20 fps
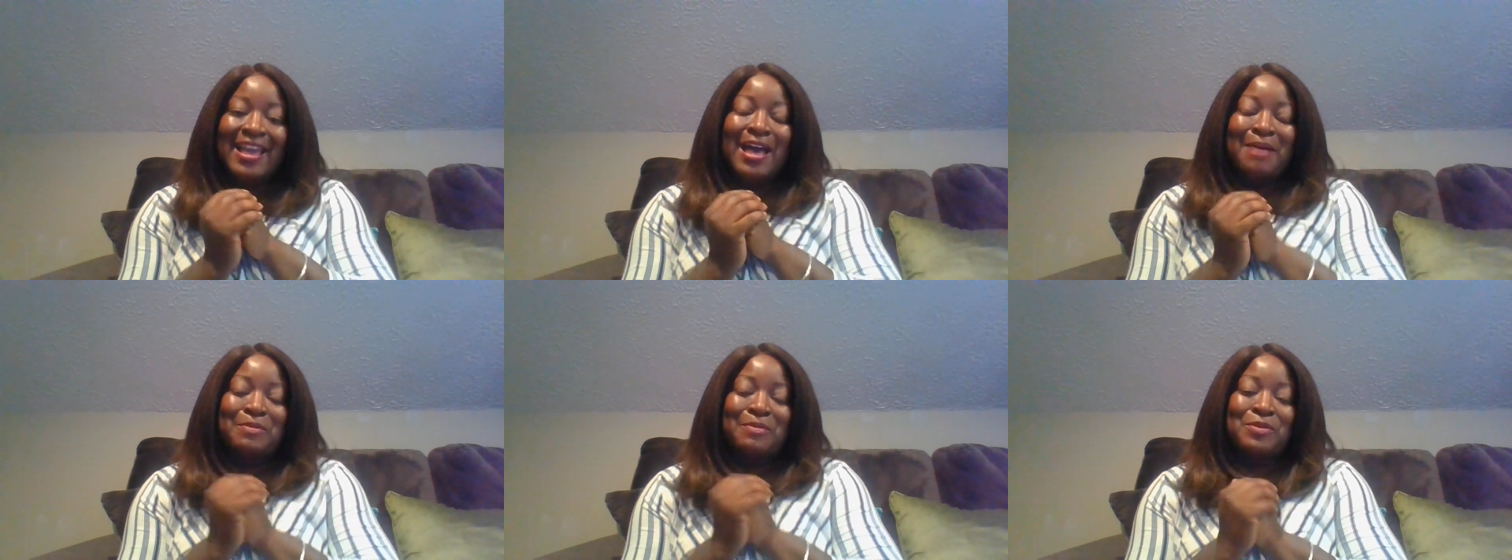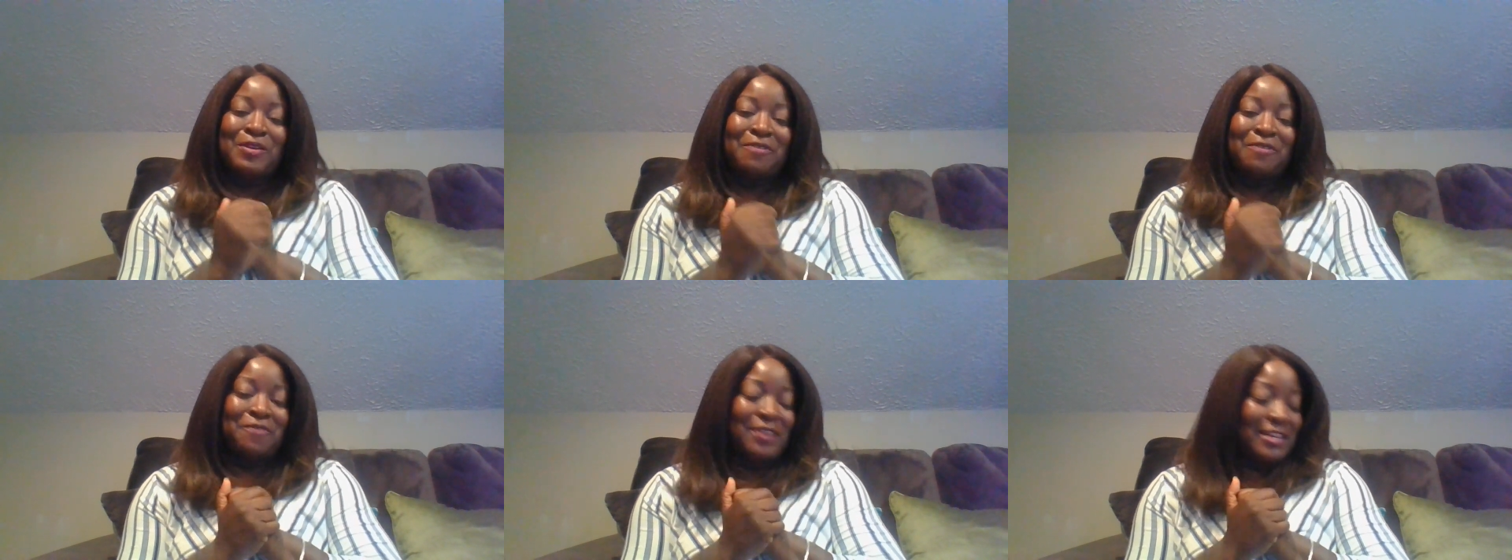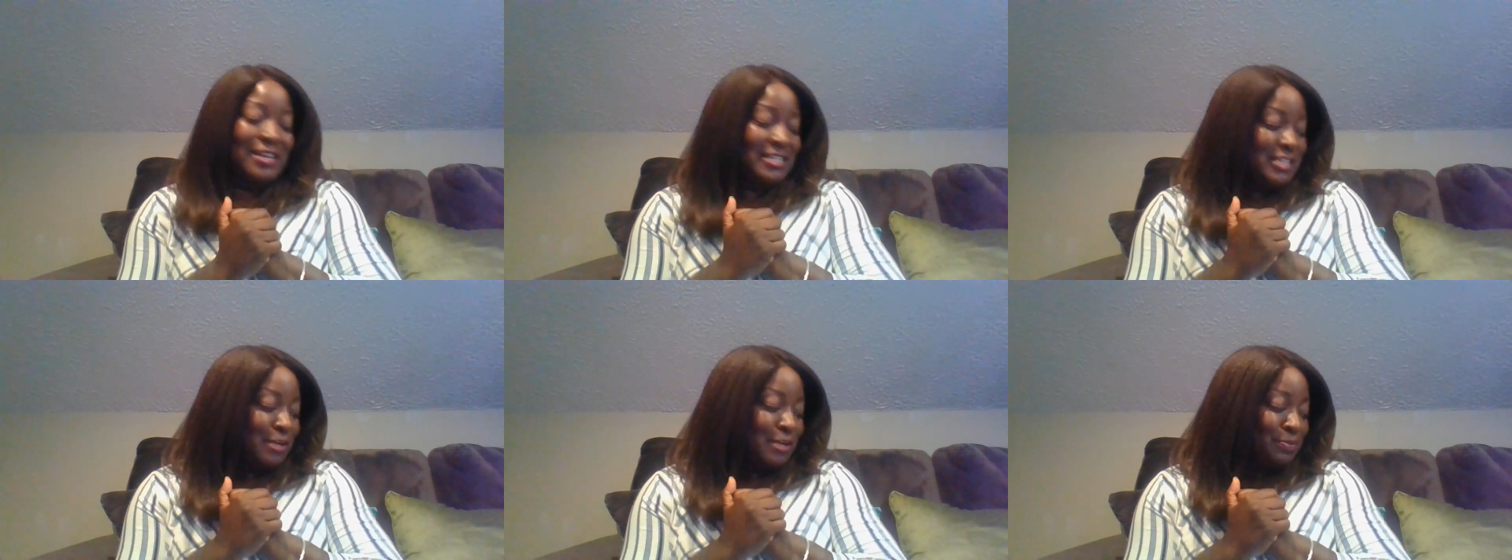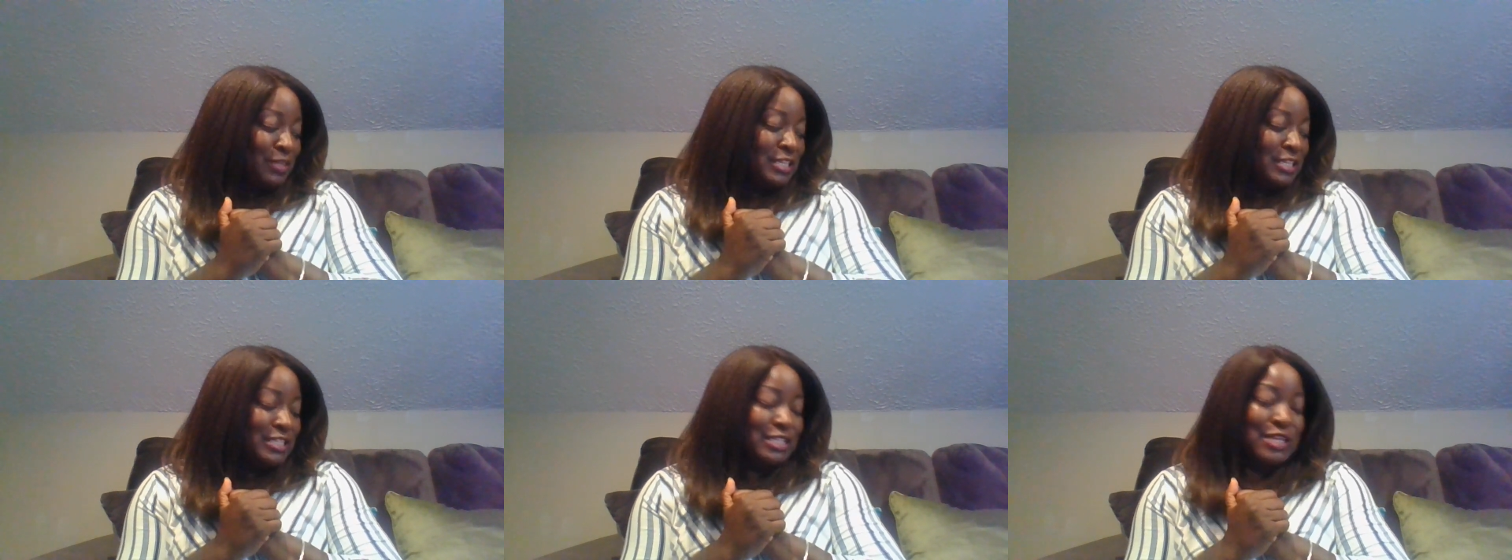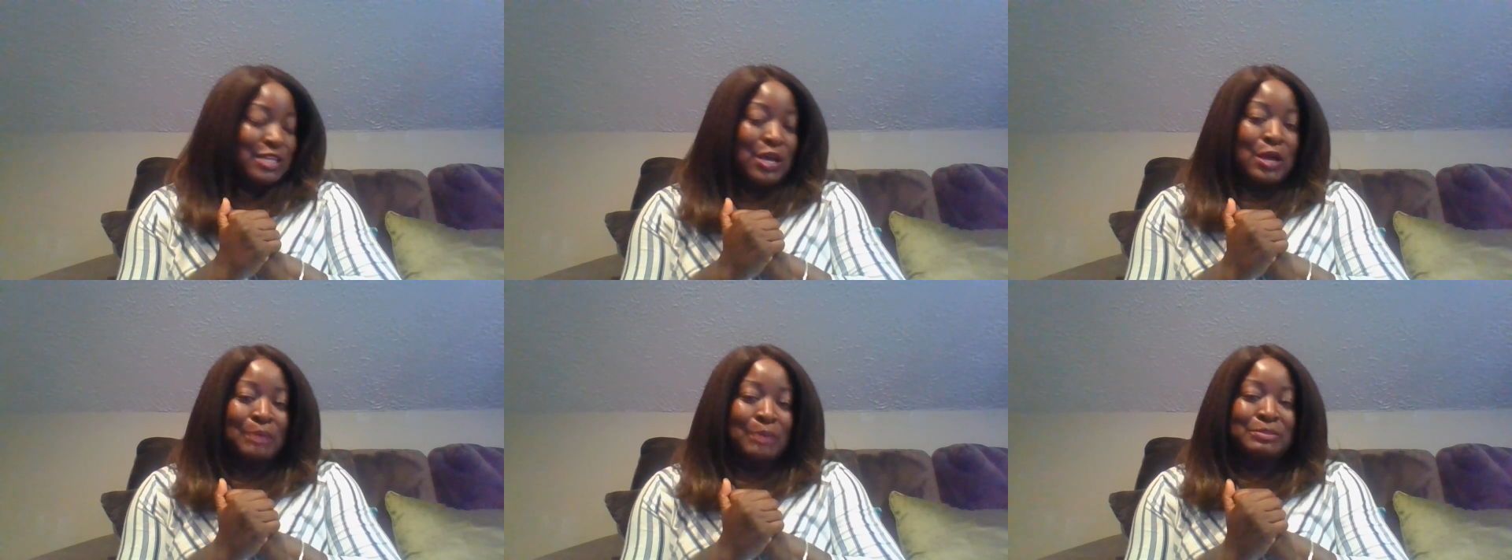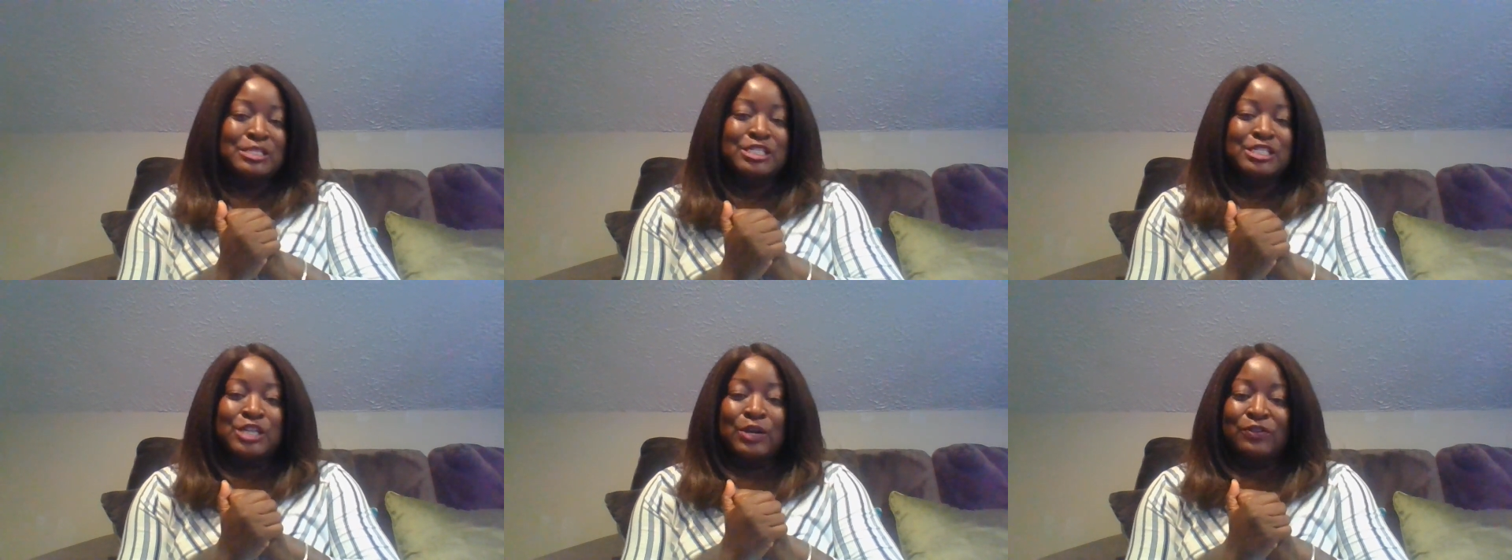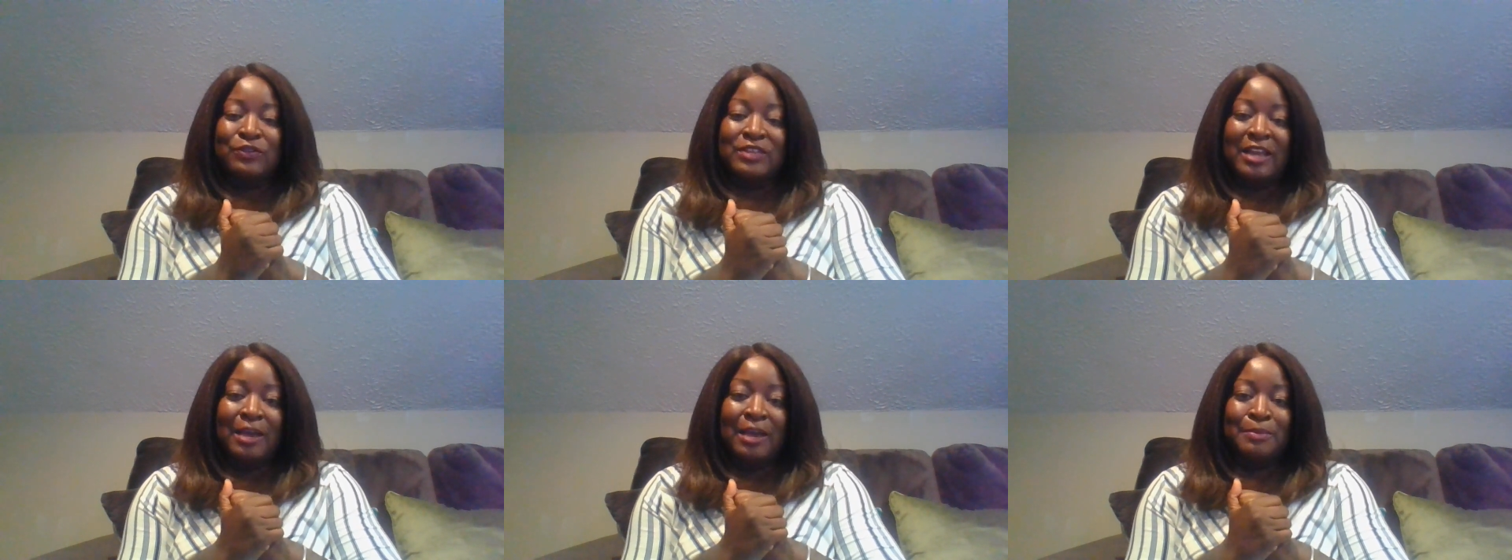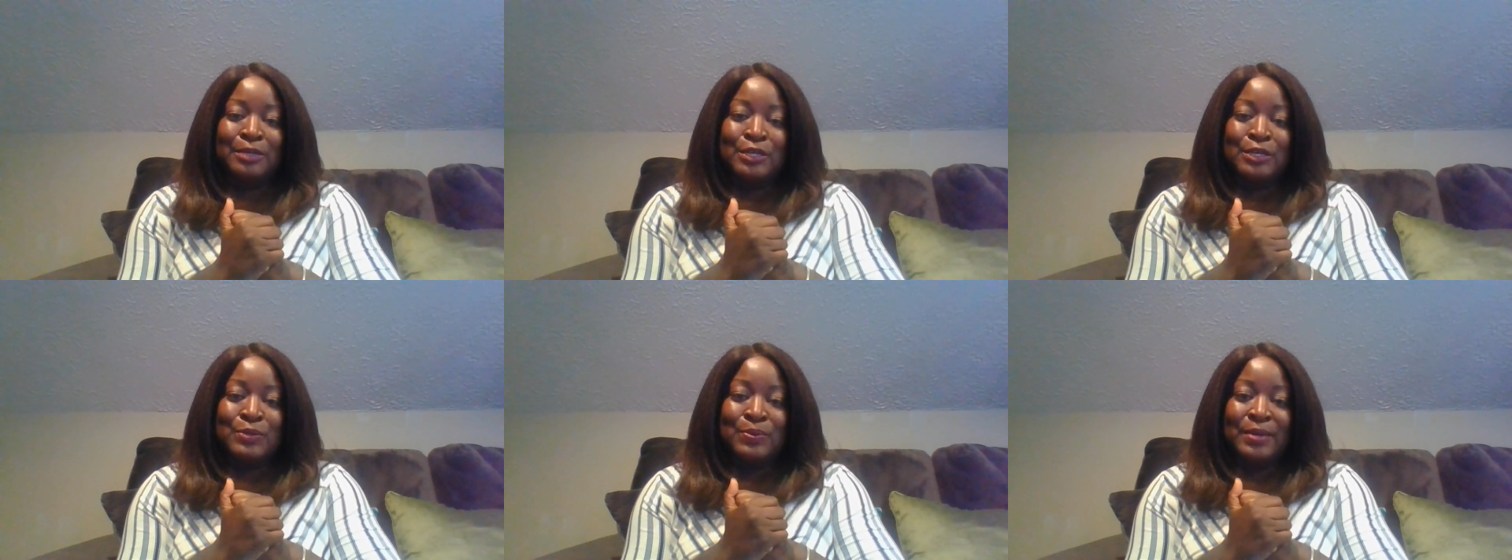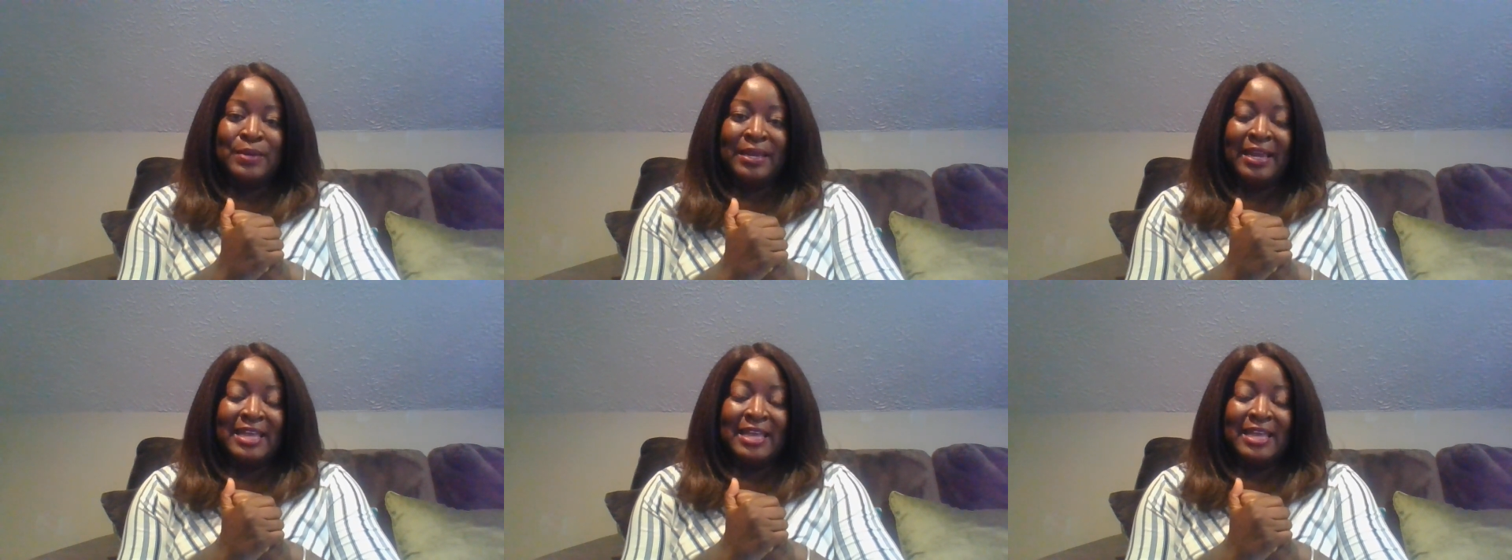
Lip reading: I'm going to finish up this shirt that I'm doing,